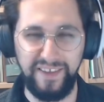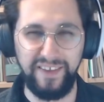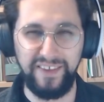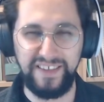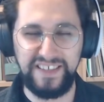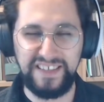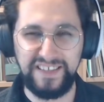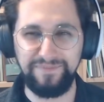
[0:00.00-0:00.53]

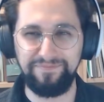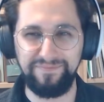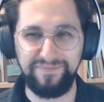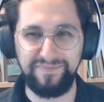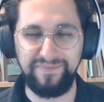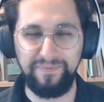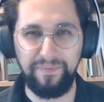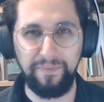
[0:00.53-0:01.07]
This
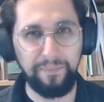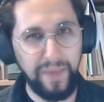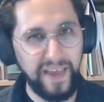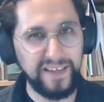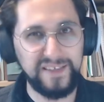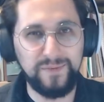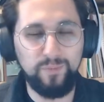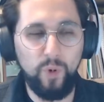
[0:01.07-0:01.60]

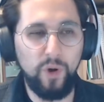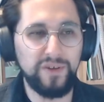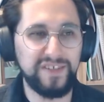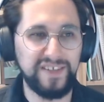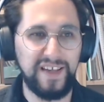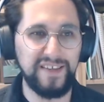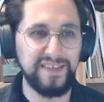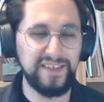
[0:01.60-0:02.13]
makes more
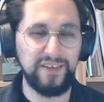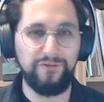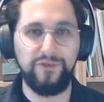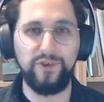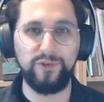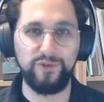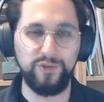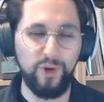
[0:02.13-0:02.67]
sense if
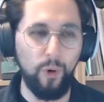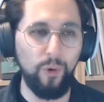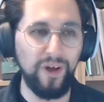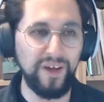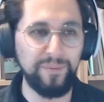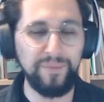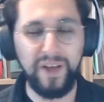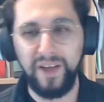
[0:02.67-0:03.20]
you know
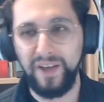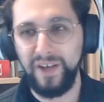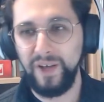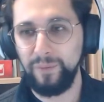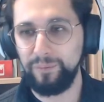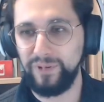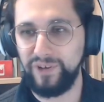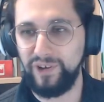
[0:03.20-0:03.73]
him,
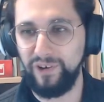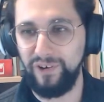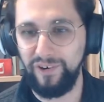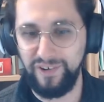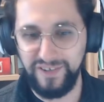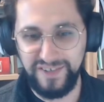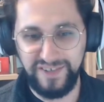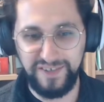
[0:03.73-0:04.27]

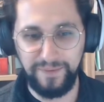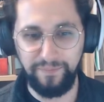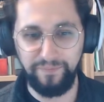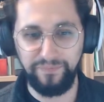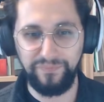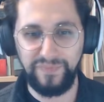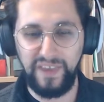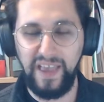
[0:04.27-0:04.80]
because
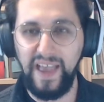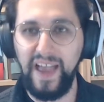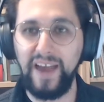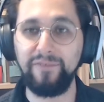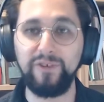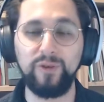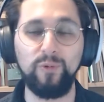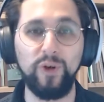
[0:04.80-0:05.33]

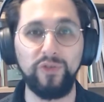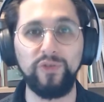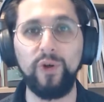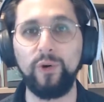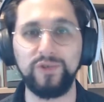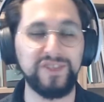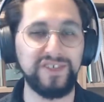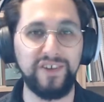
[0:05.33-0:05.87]
everyone
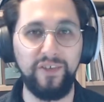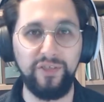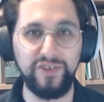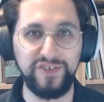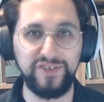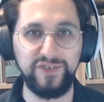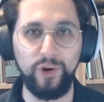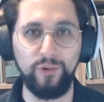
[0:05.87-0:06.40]
knows the
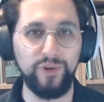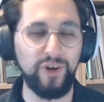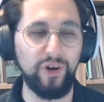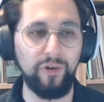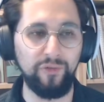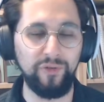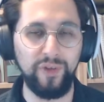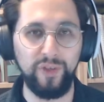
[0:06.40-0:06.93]
story
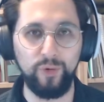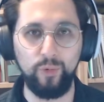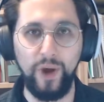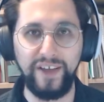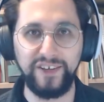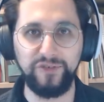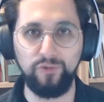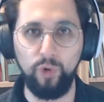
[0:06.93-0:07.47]
of the
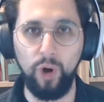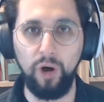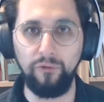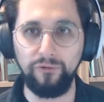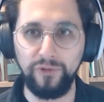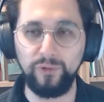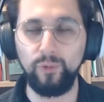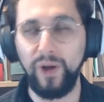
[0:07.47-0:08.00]
White
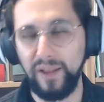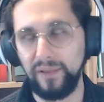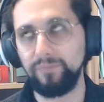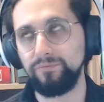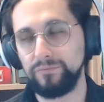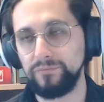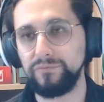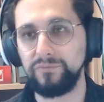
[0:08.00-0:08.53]
Dwarf. Well,
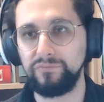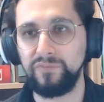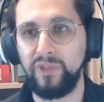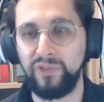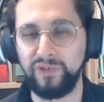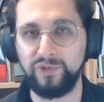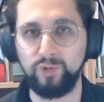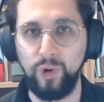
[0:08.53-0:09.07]

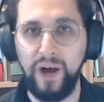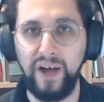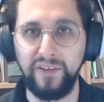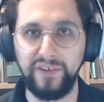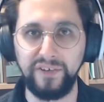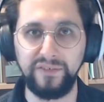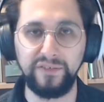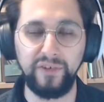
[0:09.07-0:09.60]
the
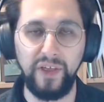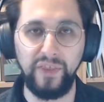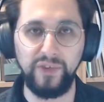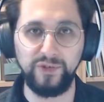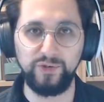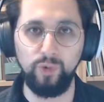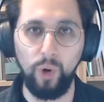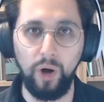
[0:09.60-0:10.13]
Duardin and the
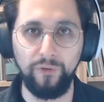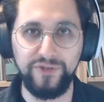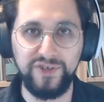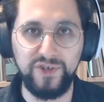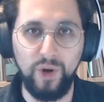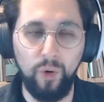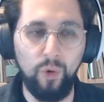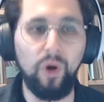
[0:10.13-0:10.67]
dwarves
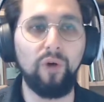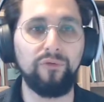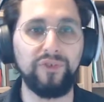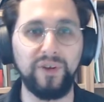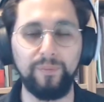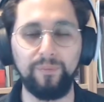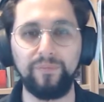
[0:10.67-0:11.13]
know of him.